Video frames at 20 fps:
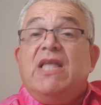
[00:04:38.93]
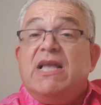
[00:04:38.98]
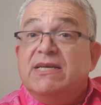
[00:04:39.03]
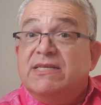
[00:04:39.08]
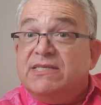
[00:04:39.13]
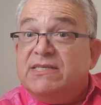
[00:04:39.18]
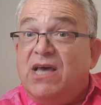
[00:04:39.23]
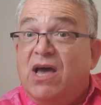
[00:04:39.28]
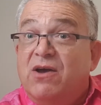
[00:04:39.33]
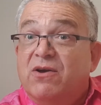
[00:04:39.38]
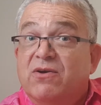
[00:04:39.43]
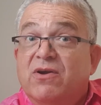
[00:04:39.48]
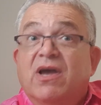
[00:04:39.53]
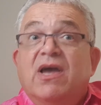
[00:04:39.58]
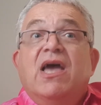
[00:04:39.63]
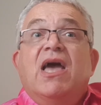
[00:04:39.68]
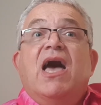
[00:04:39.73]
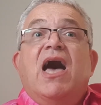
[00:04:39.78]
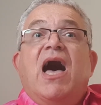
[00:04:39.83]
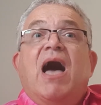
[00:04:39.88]
So,
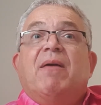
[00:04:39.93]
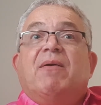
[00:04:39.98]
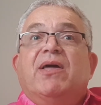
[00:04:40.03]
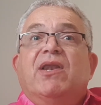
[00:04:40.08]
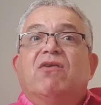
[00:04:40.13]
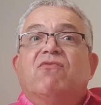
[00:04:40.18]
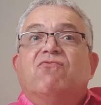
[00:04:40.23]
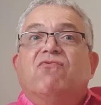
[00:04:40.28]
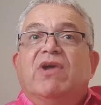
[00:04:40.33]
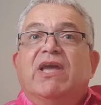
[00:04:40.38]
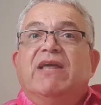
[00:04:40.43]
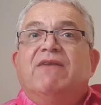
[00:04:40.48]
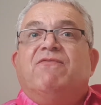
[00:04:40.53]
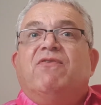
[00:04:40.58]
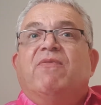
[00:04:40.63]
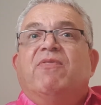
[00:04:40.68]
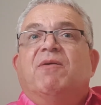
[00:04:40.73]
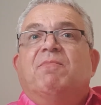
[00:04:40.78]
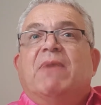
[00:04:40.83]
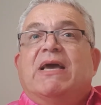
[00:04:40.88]
I'm going to read
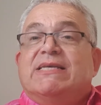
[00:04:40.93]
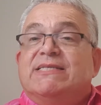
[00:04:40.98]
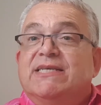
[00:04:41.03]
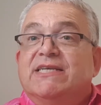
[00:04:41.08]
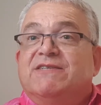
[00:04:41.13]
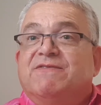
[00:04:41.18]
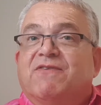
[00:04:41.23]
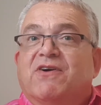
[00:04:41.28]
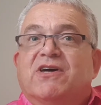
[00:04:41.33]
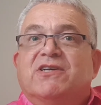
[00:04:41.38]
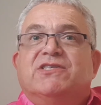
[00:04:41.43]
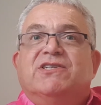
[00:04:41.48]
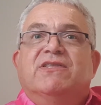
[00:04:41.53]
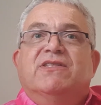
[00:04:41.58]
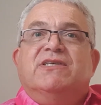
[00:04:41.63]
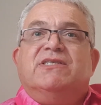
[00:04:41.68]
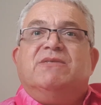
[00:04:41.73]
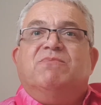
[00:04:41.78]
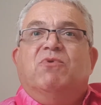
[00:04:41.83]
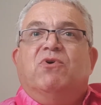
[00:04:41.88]
from the Message version
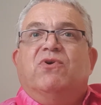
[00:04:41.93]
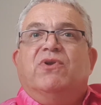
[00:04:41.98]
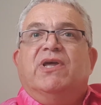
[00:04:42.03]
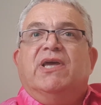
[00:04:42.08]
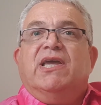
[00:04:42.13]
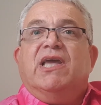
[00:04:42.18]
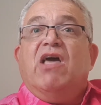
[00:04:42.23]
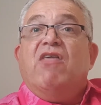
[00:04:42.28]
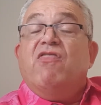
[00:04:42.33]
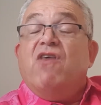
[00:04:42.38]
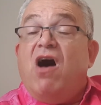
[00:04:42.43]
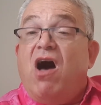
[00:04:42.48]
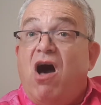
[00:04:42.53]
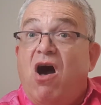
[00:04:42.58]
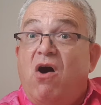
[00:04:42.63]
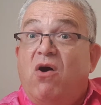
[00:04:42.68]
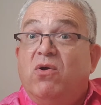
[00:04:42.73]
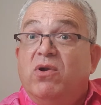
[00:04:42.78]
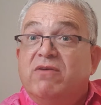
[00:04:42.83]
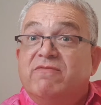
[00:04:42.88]
this morning, the
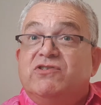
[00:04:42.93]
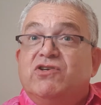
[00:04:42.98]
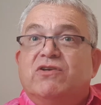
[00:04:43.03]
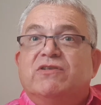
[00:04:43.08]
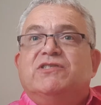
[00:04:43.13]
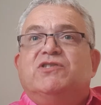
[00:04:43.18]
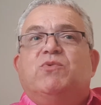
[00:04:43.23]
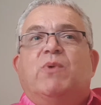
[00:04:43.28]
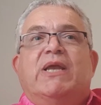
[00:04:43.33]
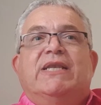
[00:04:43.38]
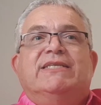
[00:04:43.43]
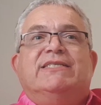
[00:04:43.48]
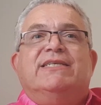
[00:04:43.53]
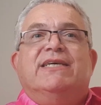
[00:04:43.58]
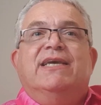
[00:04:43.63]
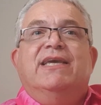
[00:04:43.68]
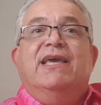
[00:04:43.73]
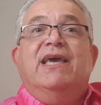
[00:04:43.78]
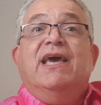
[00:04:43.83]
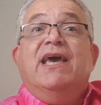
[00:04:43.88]
whole of John
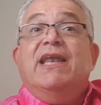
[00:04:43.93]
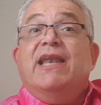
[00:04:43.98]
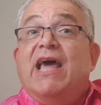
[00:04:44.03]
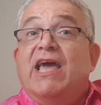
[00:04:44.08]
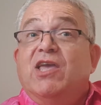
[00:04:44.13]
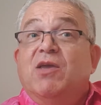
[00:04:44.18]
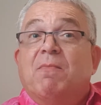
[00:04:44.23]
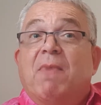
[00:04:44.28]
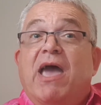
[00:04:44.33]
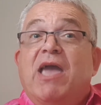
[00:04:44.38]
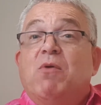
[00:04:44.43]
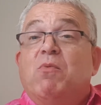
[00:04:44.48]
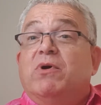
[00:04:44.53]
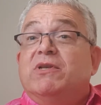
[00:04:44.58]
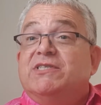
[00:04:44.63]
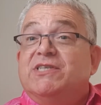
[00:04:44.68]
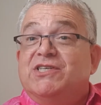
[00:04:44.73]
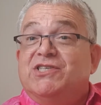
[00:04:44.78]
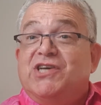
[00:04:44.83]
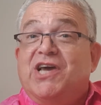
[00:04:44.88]
20. Now, you may
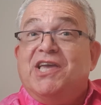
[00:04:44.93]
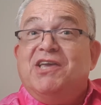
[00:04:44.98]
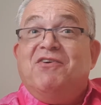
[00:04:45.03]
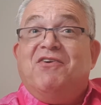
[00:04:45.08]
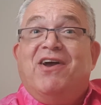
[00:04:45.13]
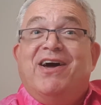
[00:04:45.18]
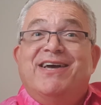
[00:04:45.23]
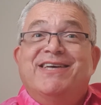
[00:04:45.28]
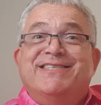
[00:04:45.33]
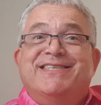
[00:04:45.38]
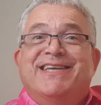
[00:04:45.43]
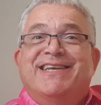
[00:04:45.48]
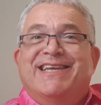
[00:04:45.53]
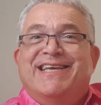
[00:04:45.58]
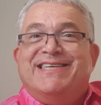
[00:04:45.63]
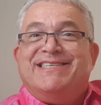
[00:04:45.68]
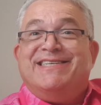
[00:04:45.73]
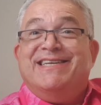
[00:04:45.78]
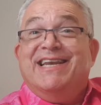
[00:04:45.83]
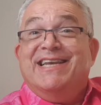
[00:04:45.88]
want to shut your eyes and
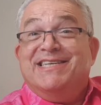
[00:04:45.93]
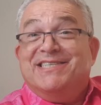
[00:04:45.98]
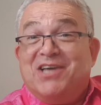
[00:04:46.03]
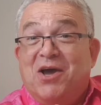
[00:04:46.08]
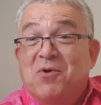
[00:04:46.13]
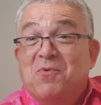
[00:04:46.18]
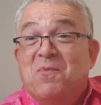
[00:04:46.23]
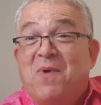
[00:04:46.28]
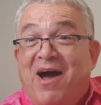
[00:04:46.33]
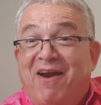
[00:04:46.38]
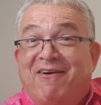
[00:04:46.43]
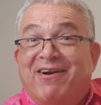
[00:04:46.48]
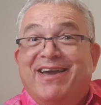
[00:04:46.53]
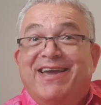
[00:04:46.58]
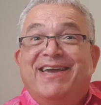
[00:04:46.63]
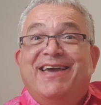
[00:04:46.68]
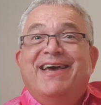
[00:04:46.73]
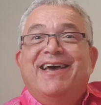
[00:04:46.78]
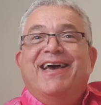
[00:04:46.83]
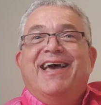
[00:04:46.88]
listen, and don't
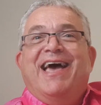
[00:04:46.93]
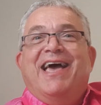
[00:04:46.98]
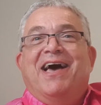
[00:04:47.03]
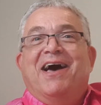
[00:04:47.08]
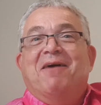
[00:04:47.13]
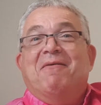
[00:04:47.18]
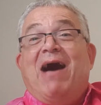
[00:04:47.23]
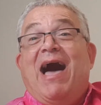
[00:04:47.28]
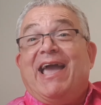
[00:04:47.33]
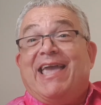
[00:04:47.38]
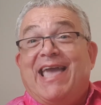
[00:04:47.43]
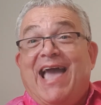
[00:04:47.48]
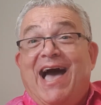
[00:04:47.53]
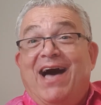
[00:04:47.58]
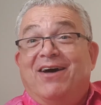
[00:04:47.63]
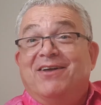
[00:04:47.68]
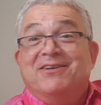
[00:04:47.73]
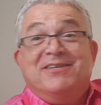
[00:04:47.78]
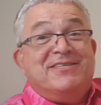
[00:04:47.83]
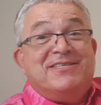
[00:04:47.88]
worry, I
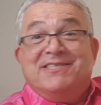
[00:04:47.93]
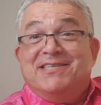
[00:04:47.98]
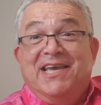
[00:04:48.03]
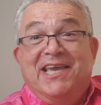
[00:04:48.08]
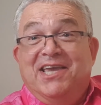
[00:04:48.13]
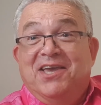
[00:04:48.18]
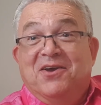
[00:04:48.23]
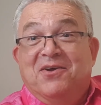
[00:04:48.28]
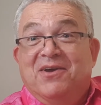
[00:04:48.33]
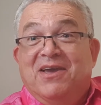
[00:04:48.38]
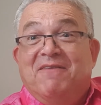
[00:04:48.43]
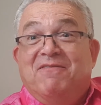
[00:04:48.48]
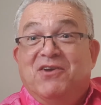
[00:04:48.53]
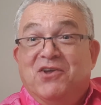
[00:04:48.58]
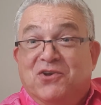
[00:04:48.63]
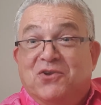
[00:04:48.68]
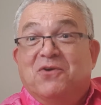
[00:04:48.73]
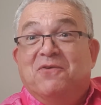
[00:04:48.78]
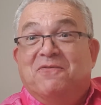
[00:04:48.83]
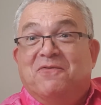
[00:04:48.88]
can't see you if you
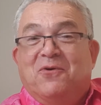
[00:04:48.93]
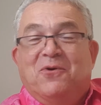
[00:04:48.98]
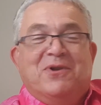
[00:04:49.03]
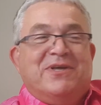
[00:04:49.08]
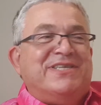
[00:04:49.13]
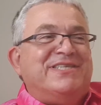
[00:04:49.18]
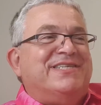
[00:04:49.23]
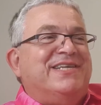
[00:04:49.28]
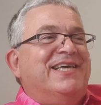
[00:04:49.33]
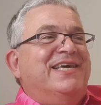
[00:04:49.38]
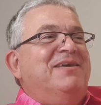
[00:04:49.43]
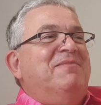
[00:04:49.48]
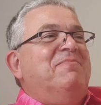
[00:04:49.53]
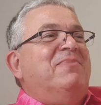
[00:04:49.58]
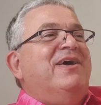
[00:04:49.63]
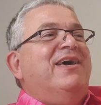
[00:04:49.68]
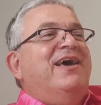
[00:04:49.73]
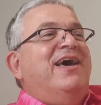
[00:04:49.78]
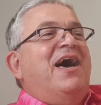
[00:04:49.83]
do fall asleep.